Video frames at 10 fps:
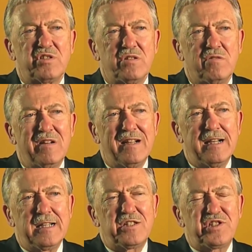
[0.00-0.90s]
So
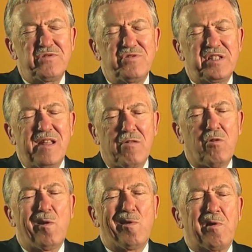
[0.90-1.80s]
the students not
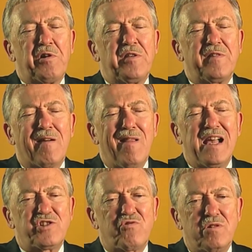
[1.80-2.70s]
only learn in the
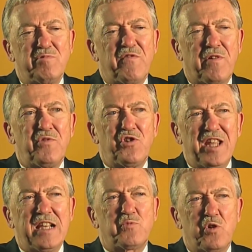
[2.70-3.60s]
classroom and from their
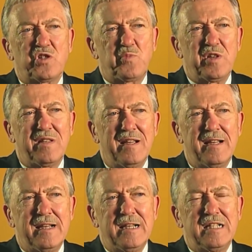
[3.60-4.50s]
textbooks, but
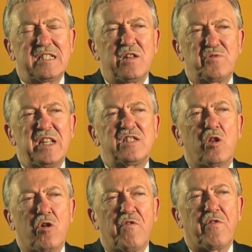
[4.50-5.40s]
in some
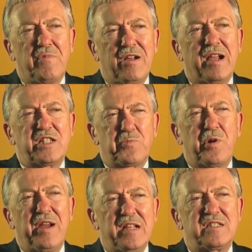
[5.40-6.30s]
sense learn from their
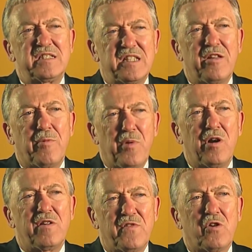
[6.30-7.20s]
experiences that are
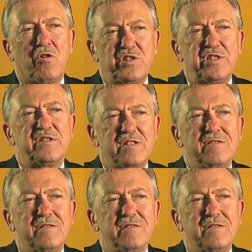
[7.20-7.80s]
part of the courses.